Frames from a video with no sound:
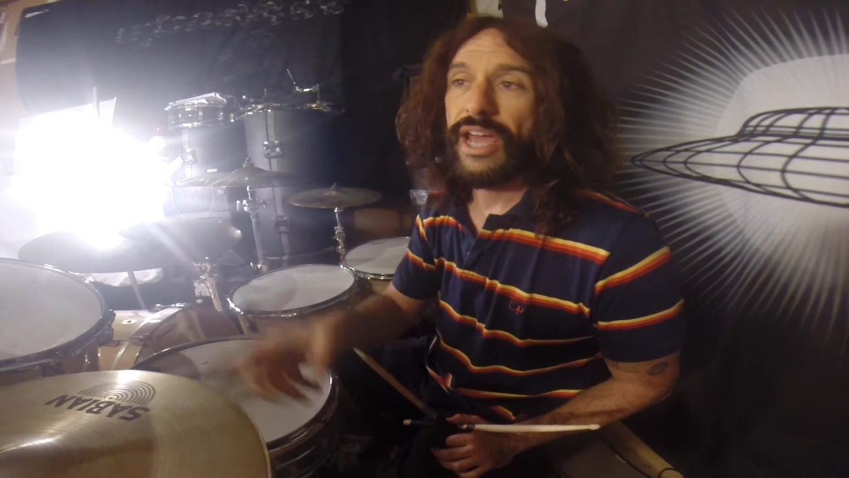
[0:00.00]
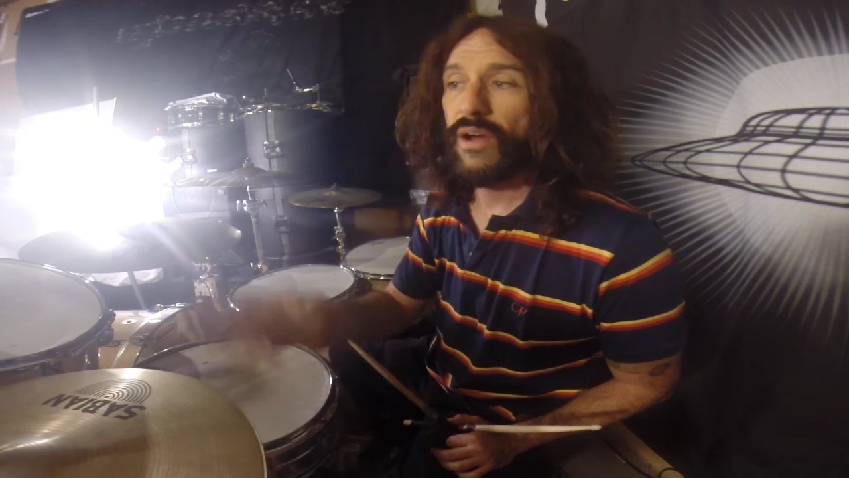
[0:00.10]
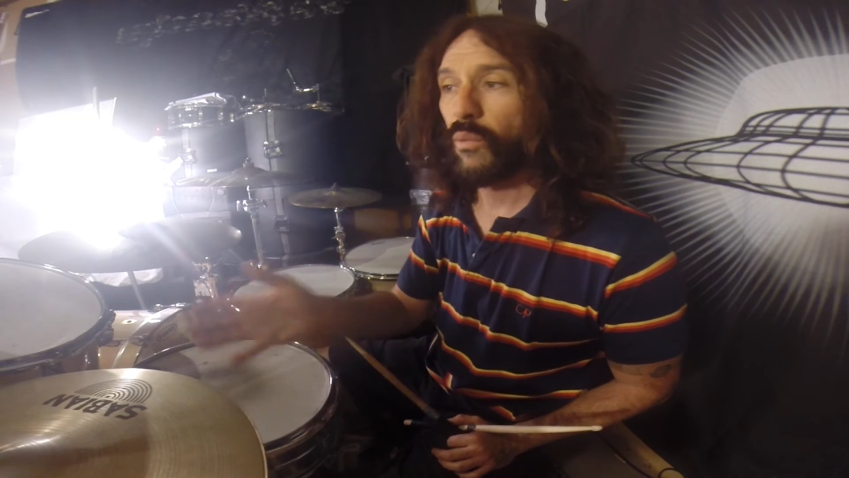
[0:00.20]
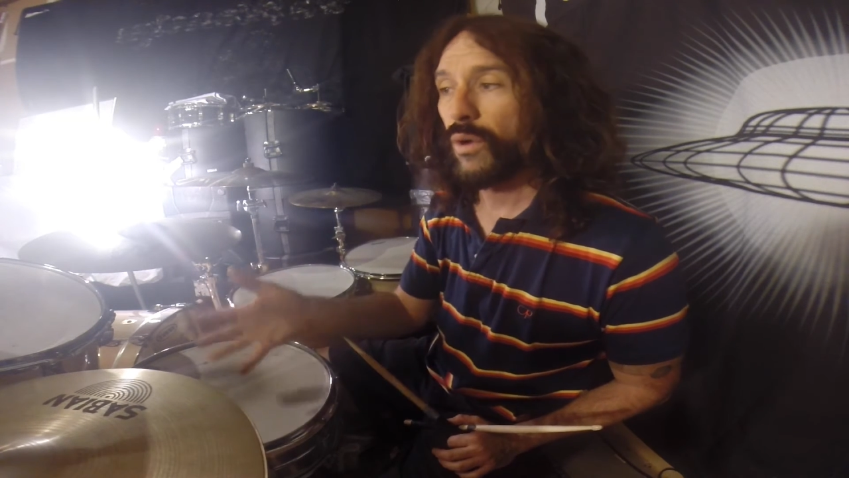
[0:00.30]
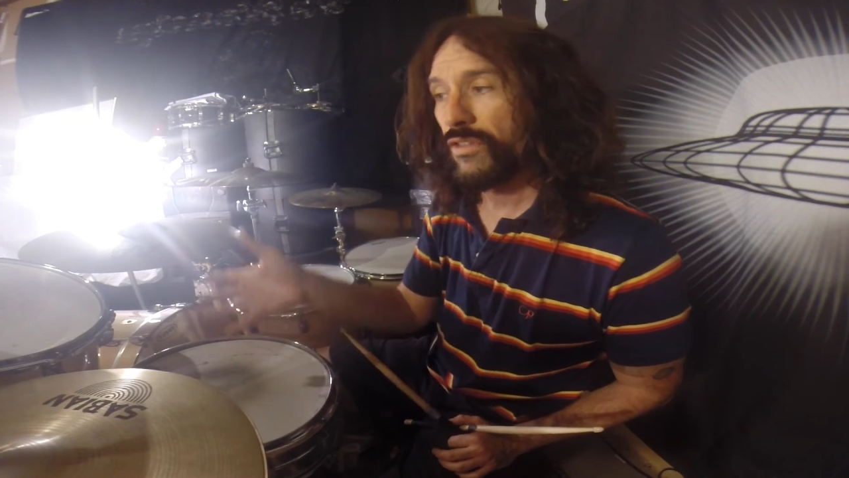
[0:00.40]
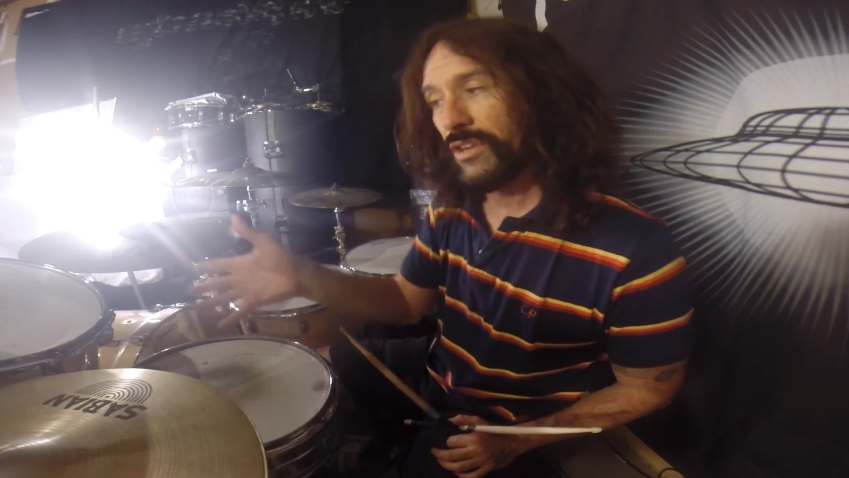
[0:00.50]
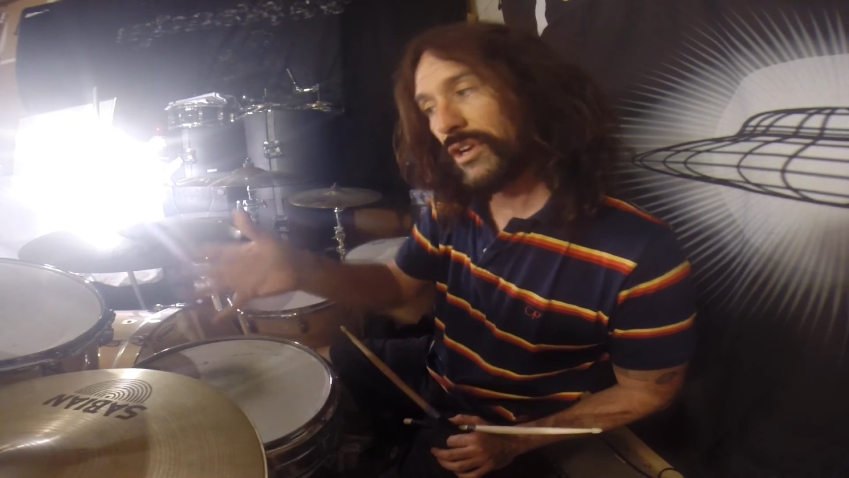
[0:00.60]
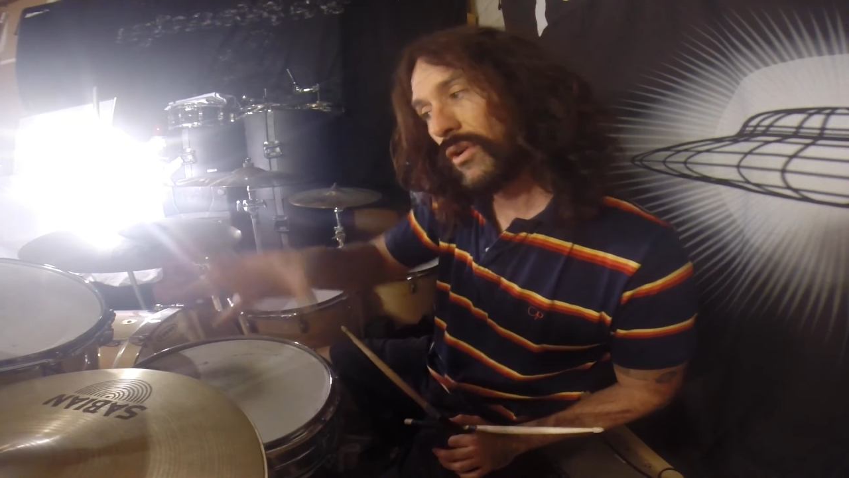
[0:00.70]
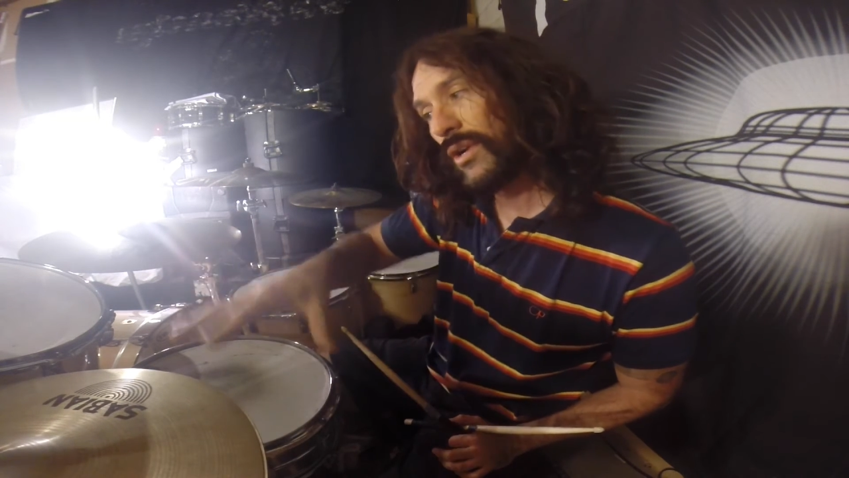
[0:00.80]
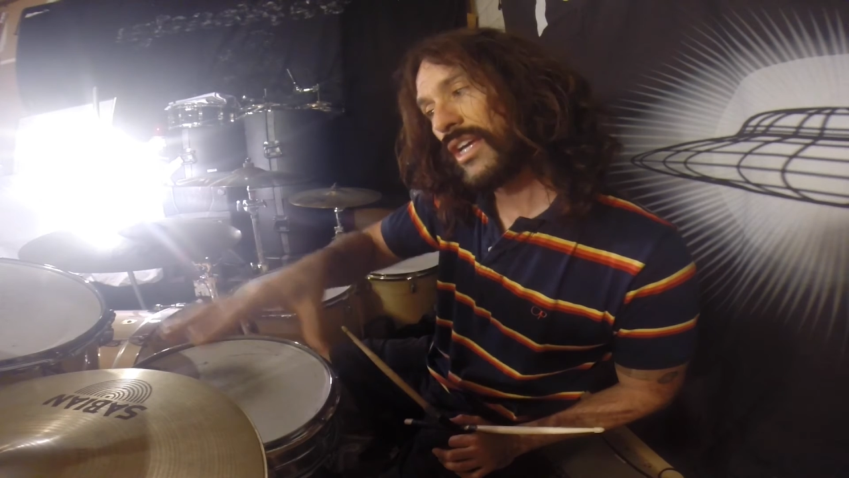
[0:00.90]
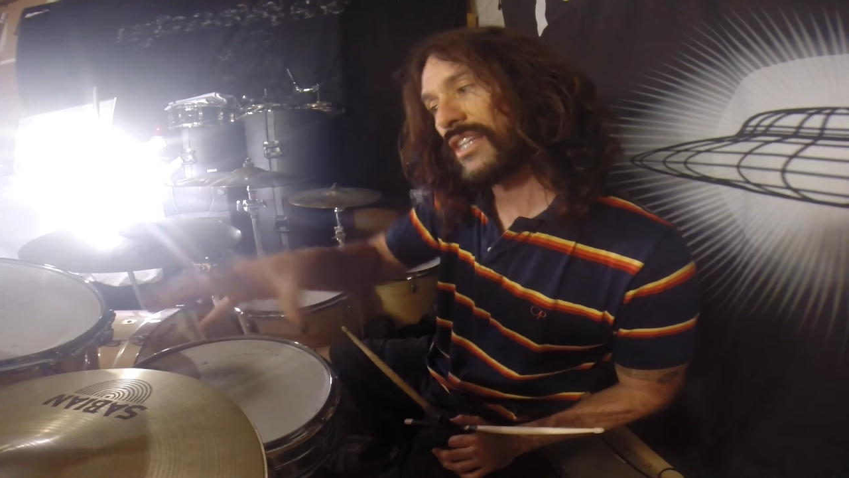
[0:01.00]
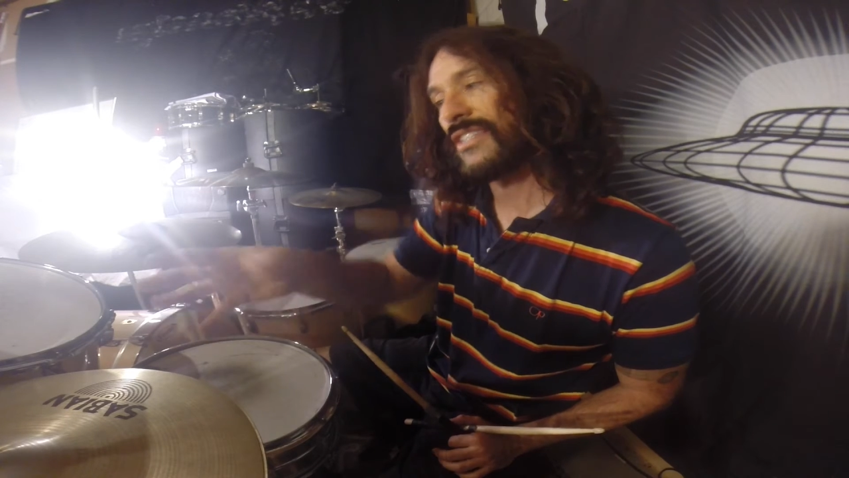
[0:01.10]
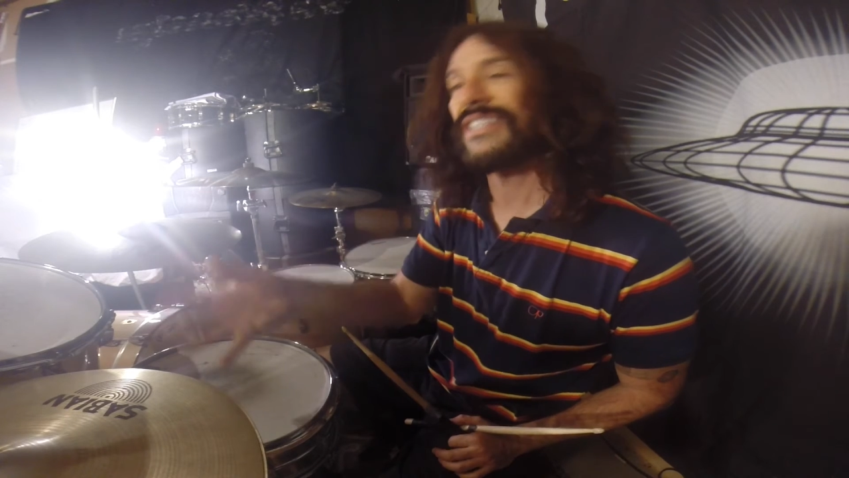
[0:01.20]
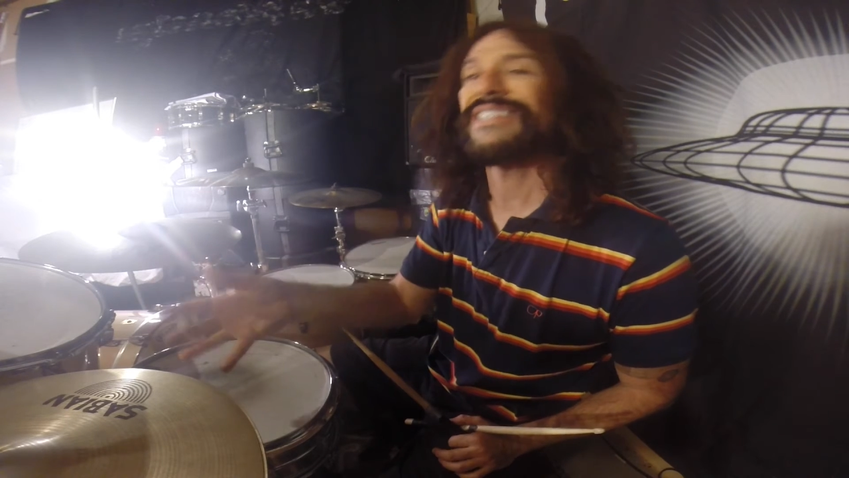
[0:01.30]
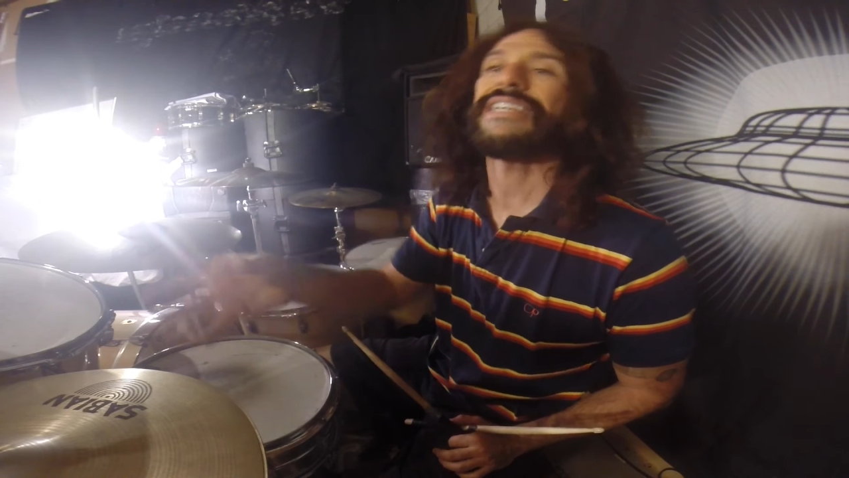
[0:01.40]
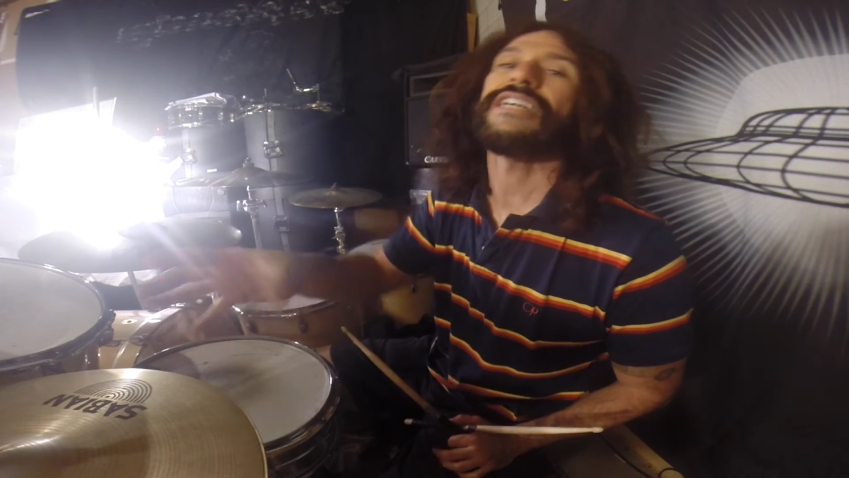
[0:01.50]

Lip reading: and where the note exists